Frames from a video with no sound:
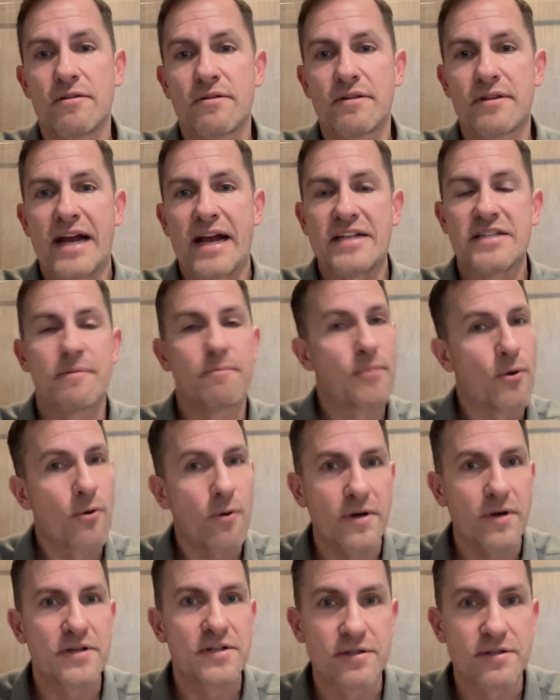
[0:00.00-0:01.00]
that's
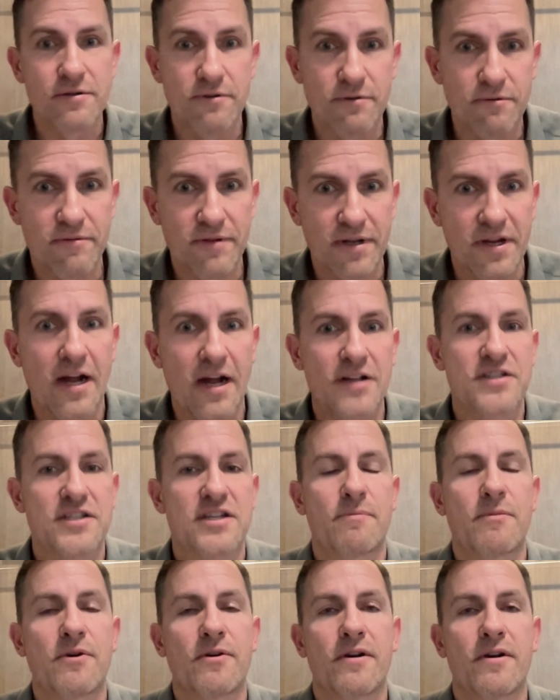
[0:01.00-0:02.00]
important to the
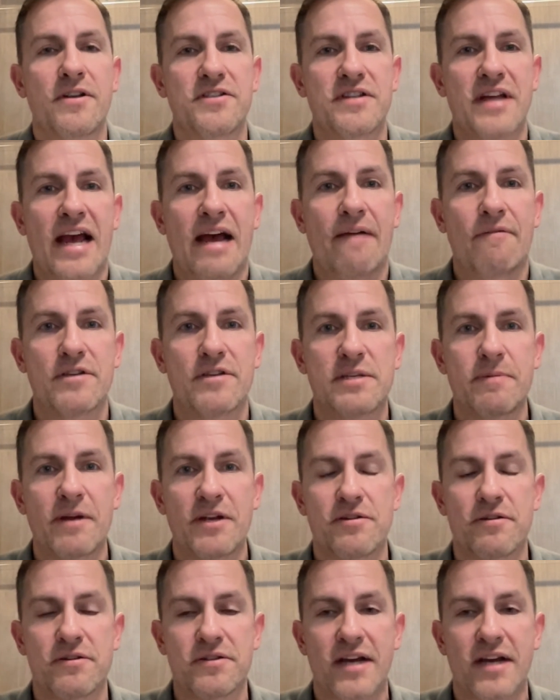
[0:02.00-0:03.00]
customer, is to have those
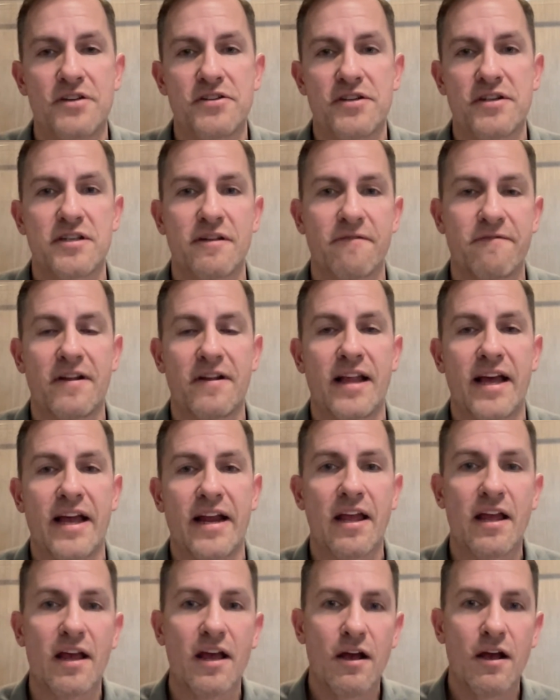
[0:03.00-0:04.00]
special touches to feel
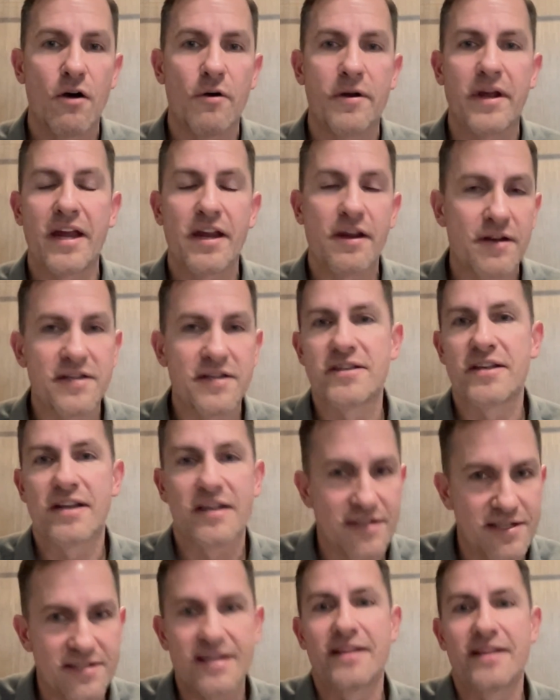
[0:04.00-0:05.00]
like, okay, you just
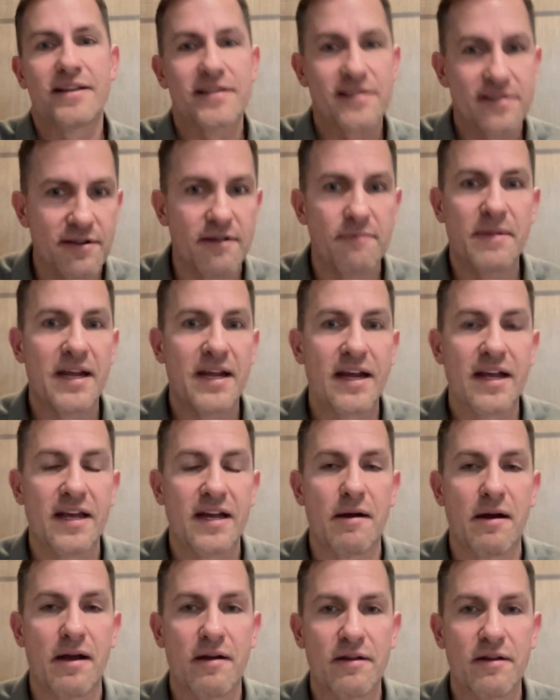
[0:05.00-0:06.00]
didn't send this to me in
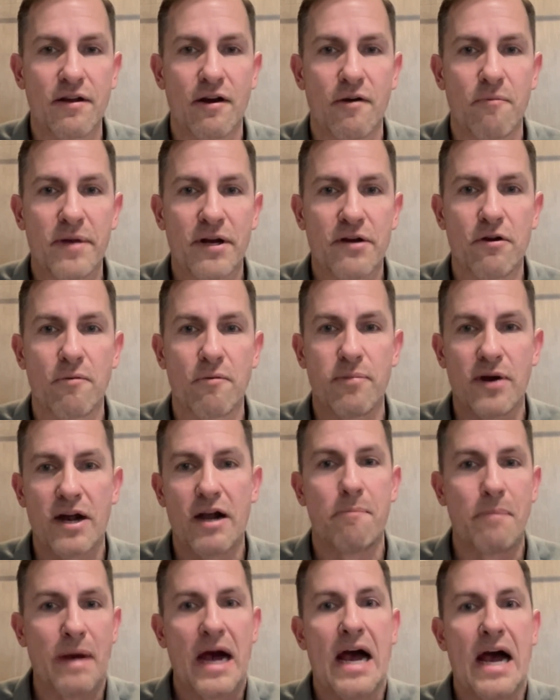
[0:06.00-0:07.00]
a, big old
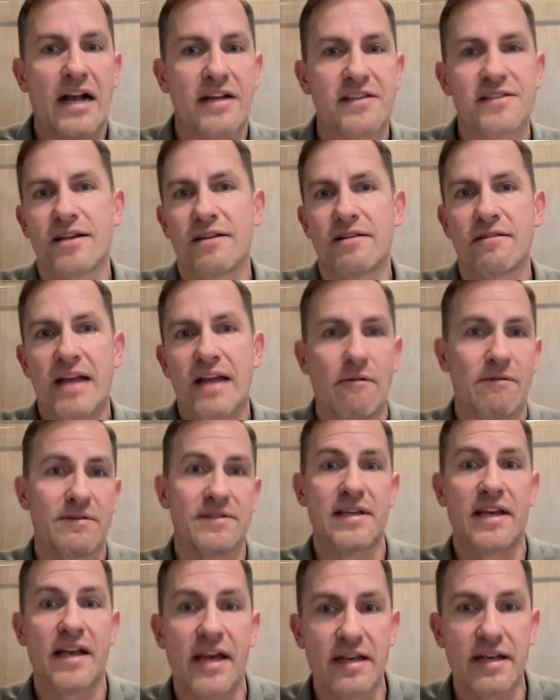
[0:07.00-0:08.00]
brown box and that
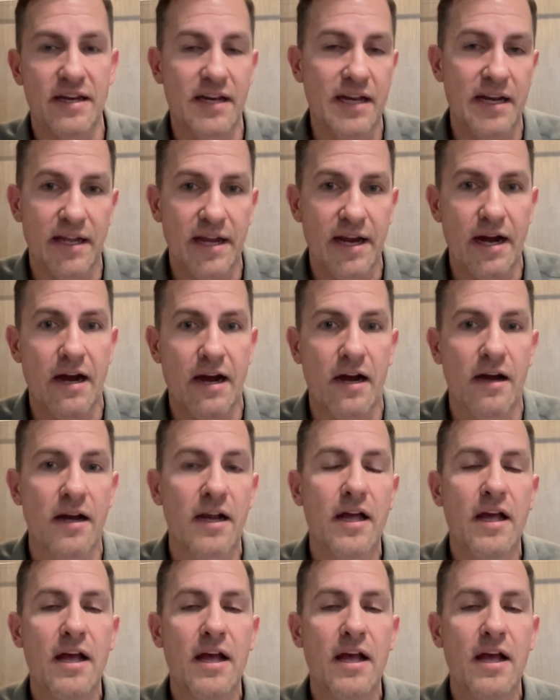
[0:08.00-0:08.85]
was it. You didn't care.